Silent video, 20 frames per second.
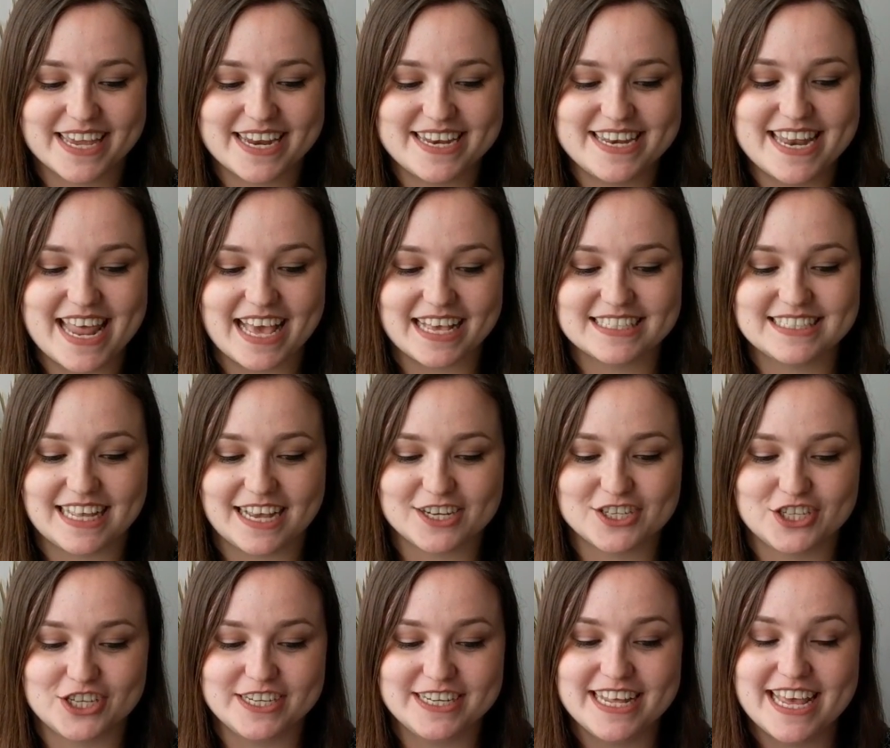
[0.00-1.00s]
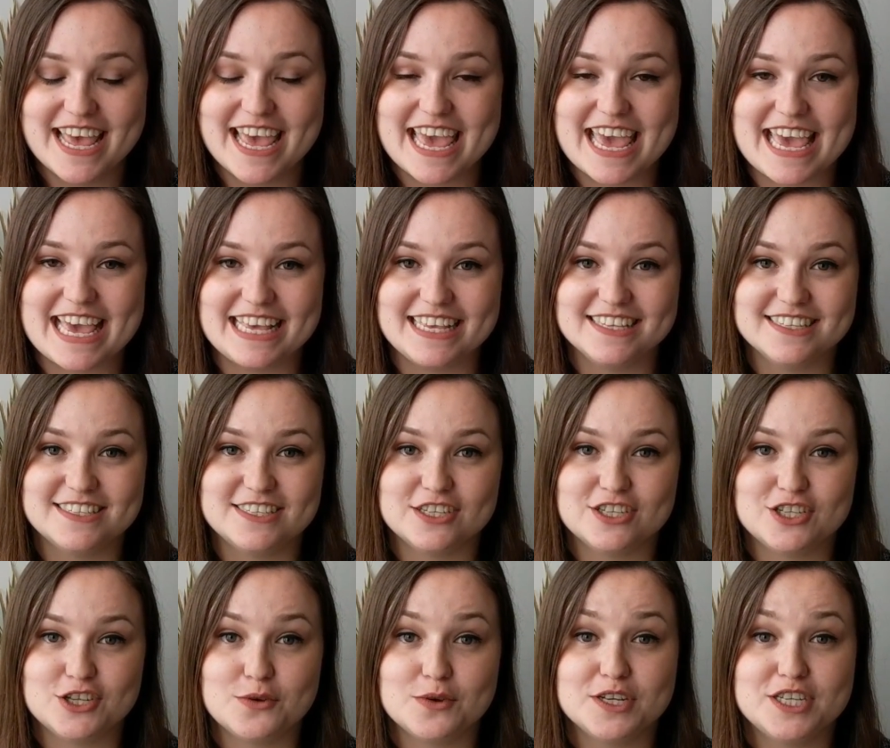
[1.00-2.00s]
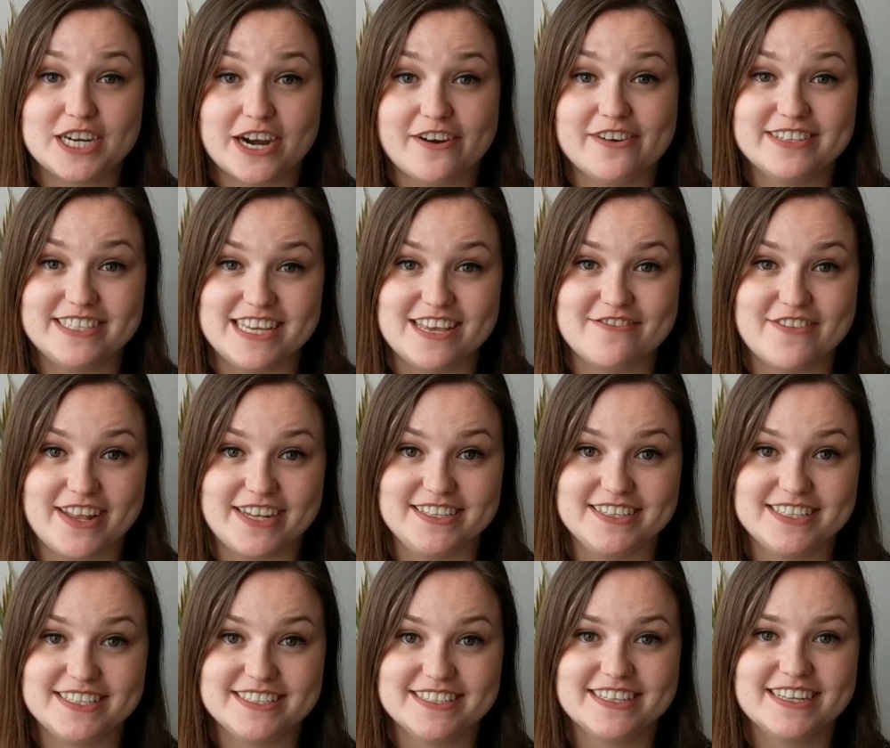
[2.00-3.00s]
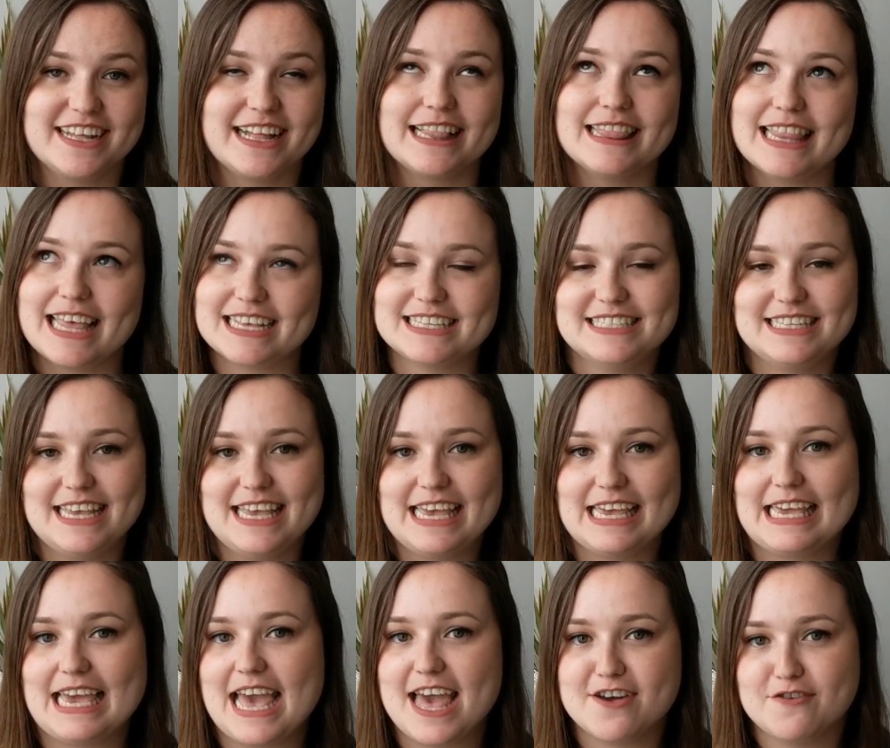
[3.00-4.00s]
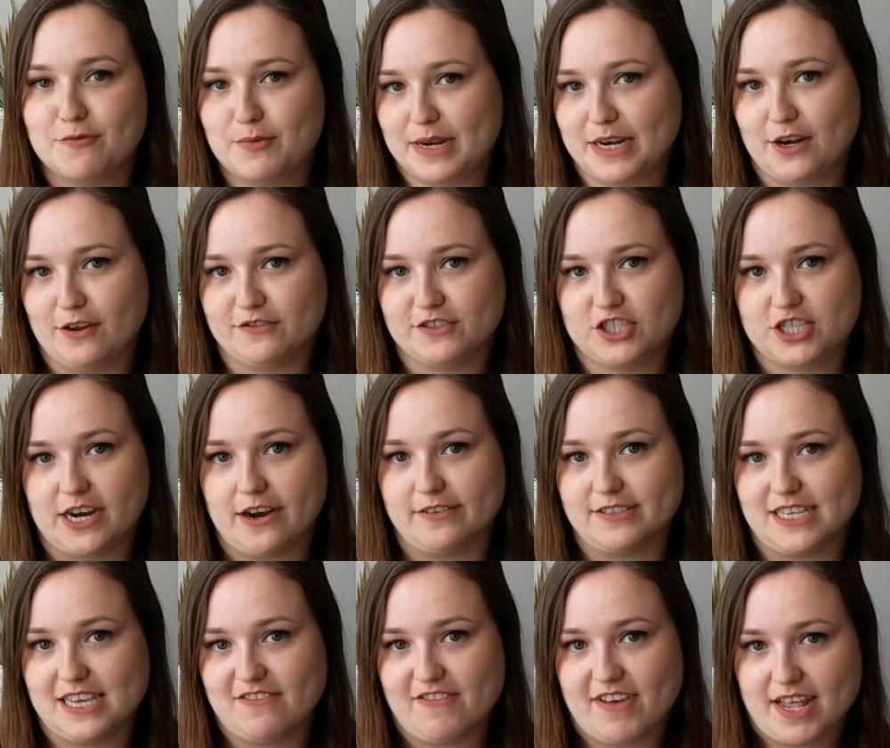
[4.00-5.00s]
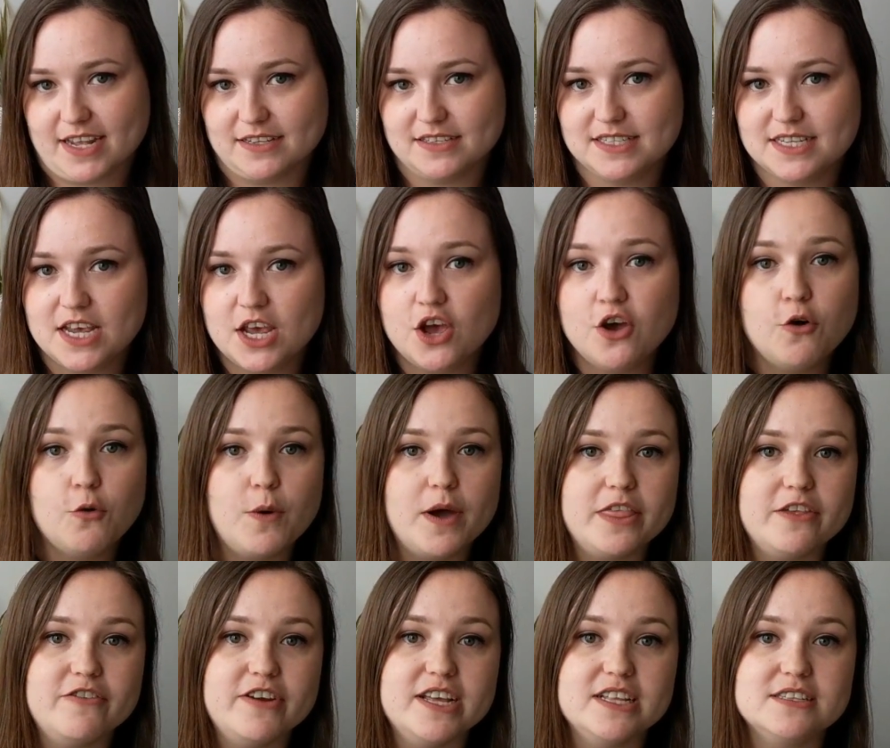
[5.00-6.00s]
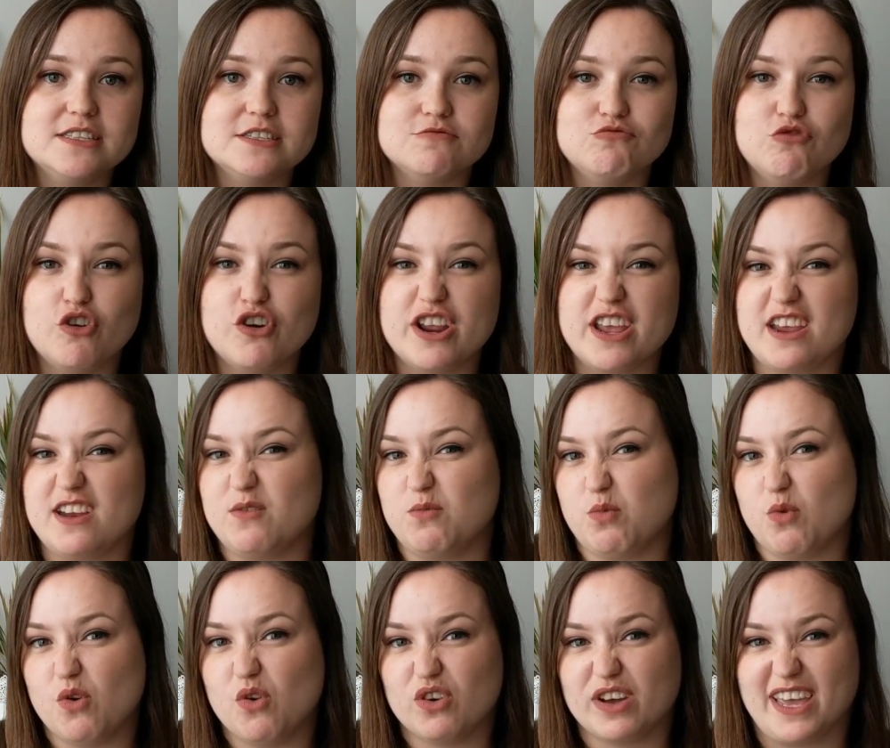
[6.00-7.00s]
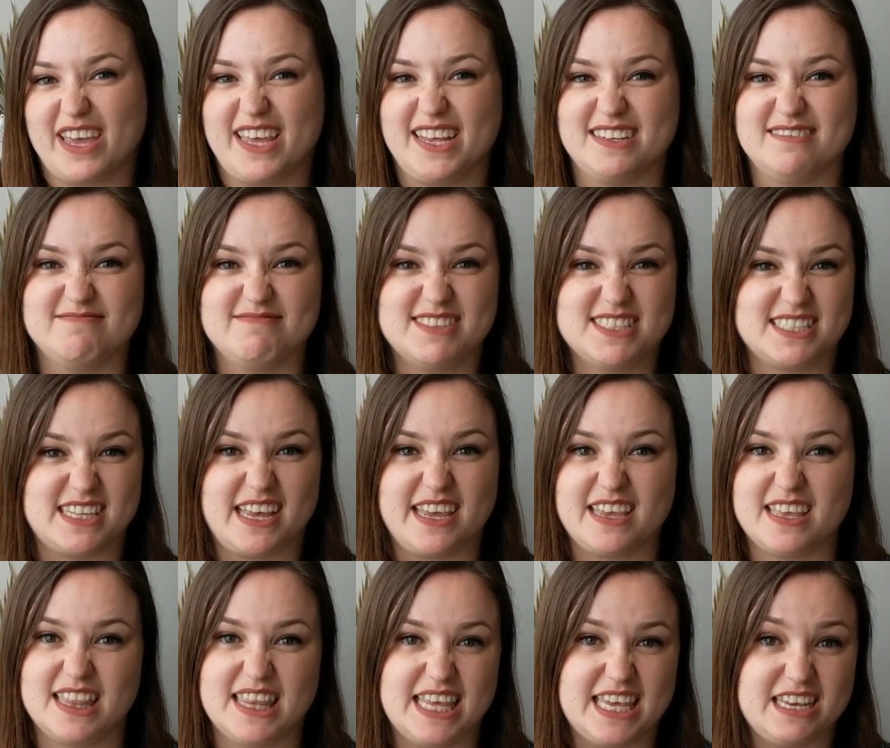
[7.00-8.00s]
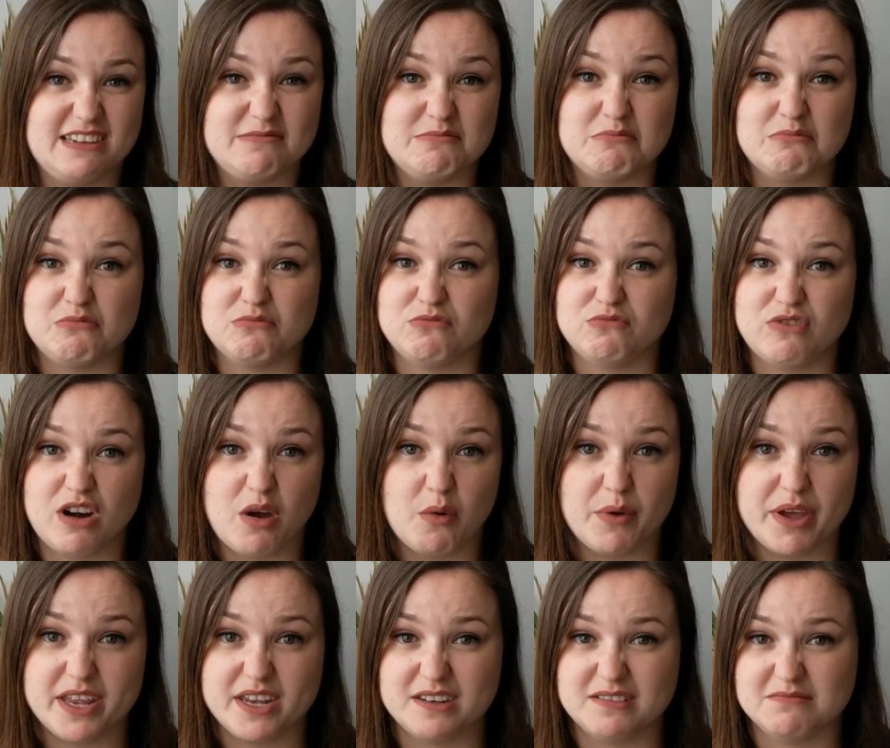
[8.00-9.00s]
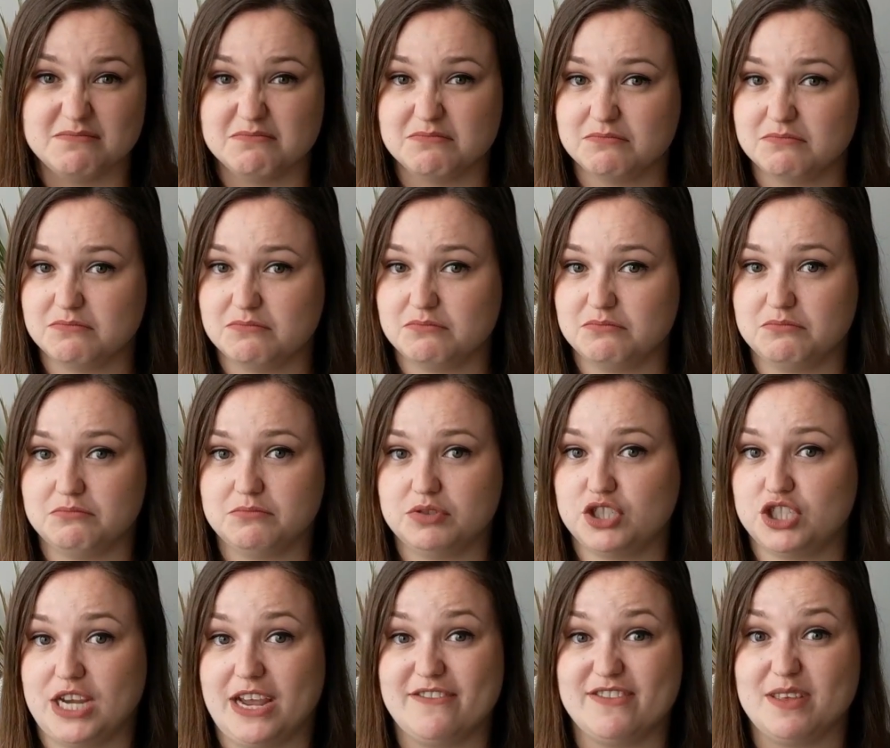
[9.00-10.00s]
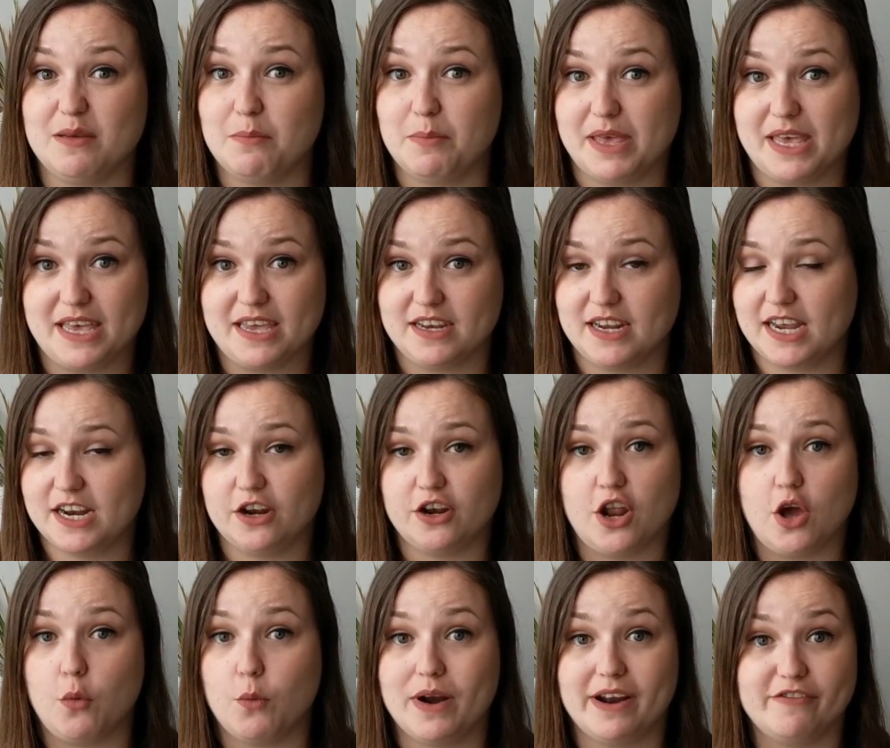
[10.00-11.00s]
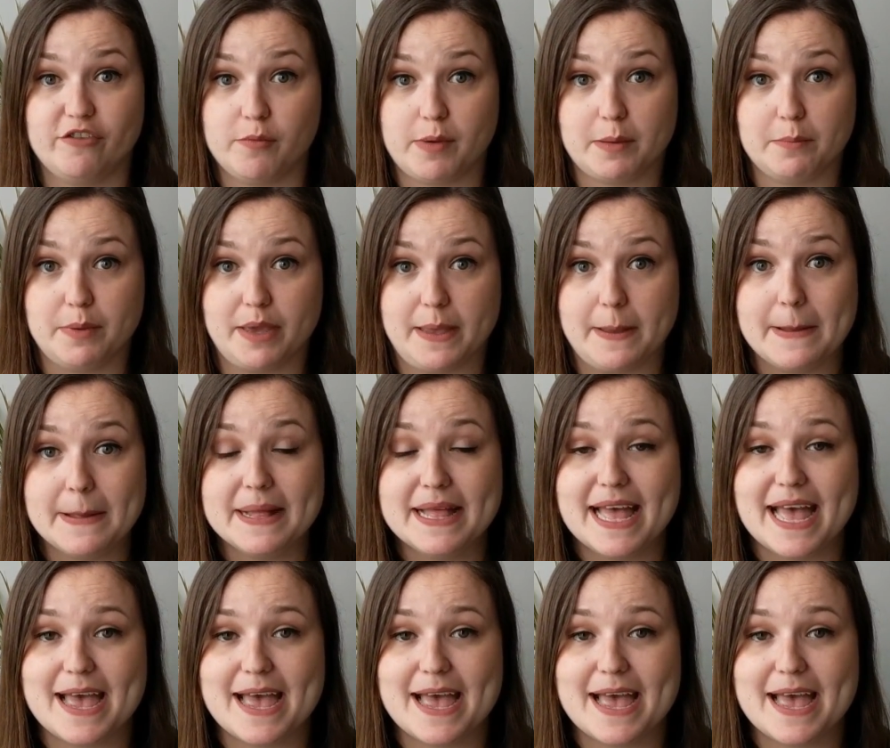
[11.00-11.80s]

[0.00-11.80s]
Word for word: Next action is do a charity event. Classic, everybody loves a charity event, whether it's running, walking, cycling, rowing, shaving your beard, I don't know, whatever it might be.